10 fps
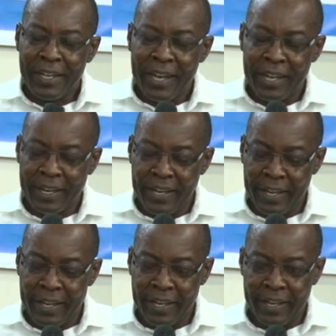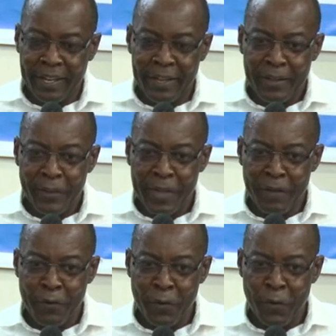and
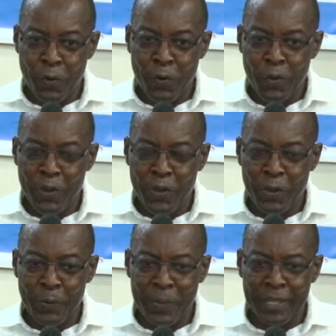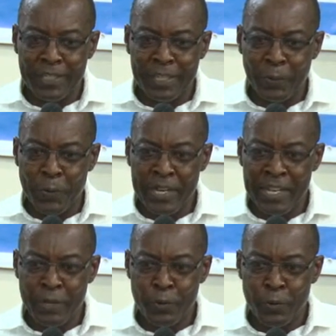therefore it means that we
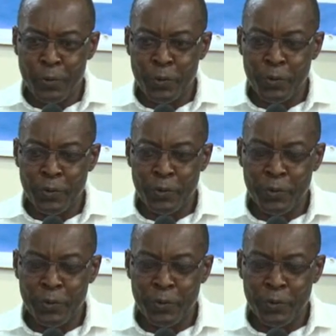need to